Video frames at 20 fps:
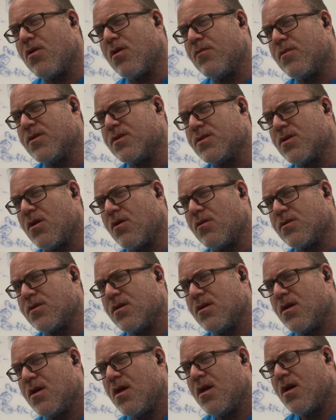a
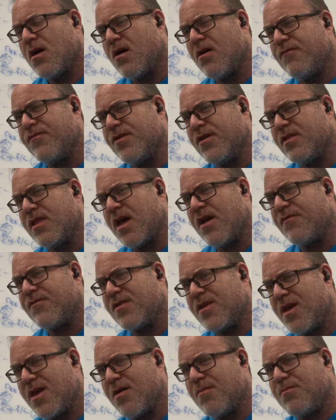result of the left
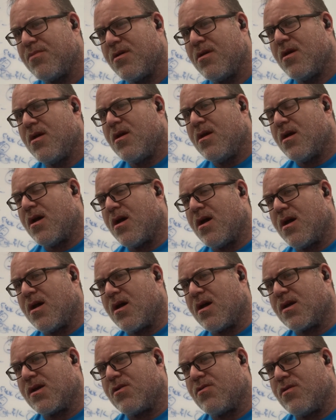hip
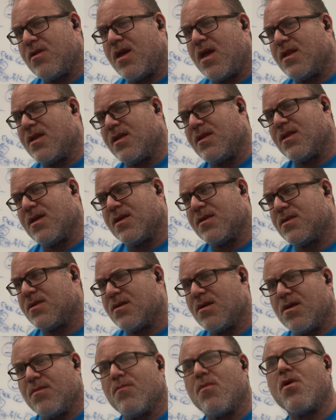creating this
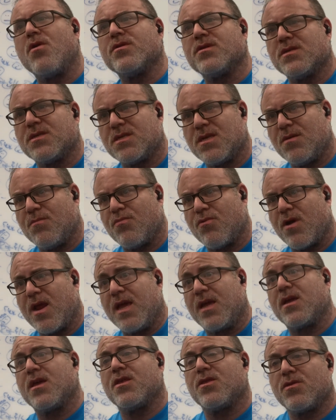emergency
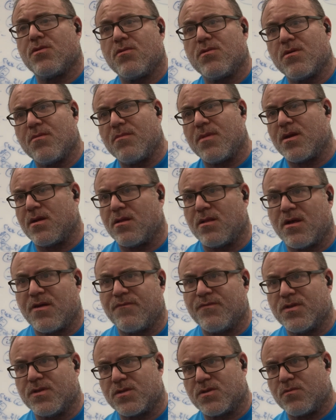break through the middle
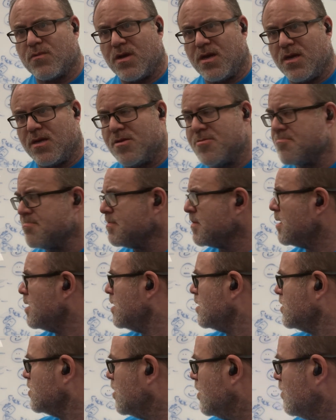of the swing.
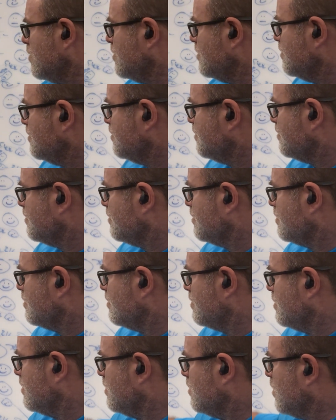So
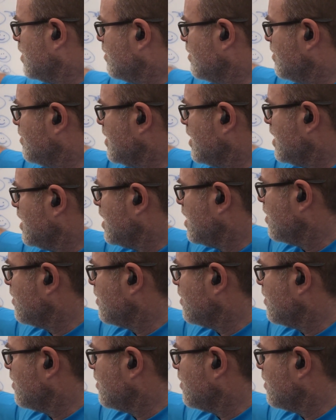we would be here